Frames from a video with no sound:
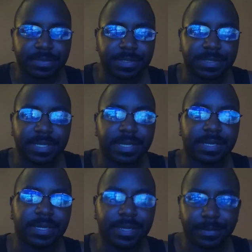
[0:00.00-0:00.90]
It's like
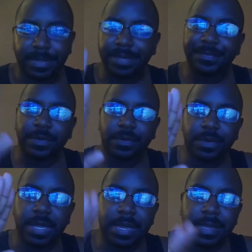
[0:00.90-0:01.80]
even
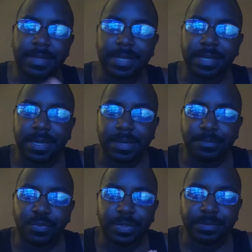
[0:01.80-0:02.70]
though like
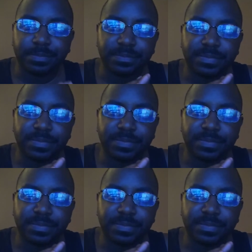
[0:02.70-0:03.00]
with